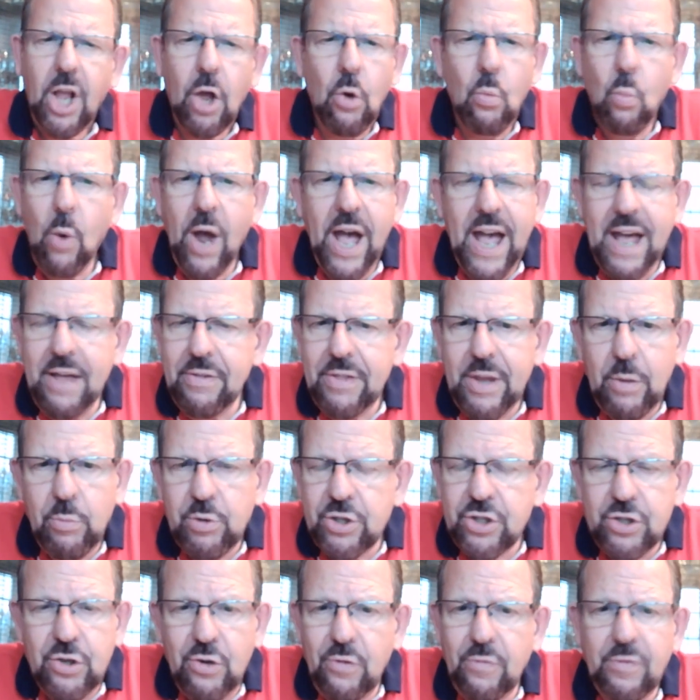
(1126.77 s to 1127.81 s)
where there were
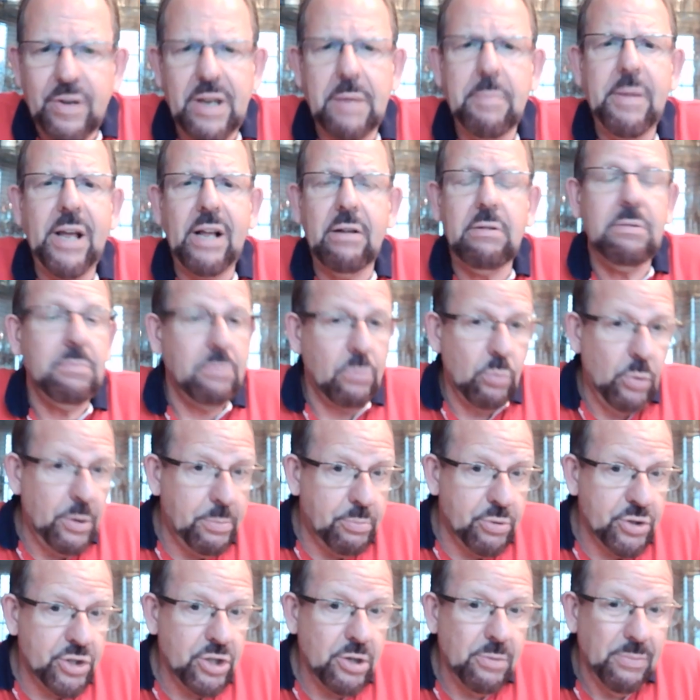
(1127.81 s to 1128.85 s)
two female, we
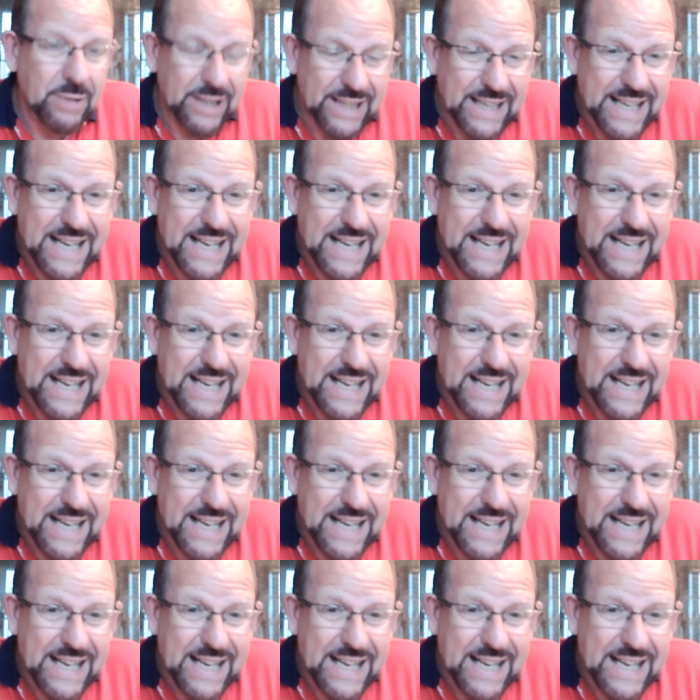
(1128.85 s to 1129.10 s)
presume,